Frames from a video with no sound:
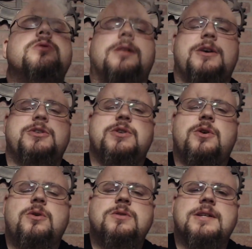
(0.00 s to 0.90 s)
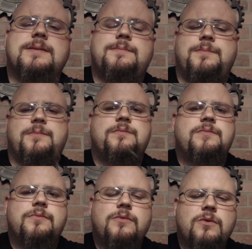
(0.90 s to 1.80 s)
allows you to hold it
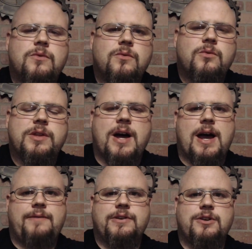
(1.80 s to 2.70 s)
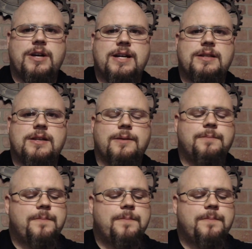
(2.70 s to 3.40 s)
without having your hands there.